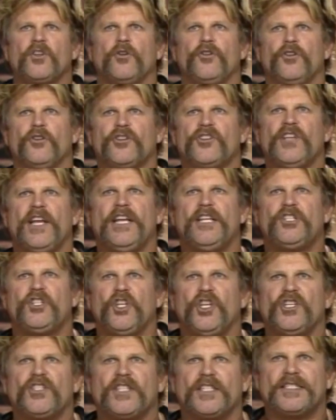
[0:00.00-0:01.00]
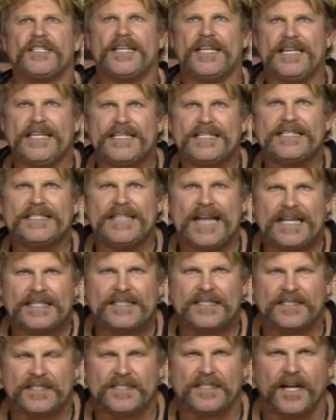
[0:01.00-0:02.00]
So you're saying Jesus is
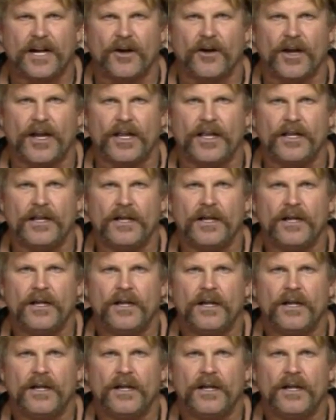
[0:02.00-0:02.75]
necessary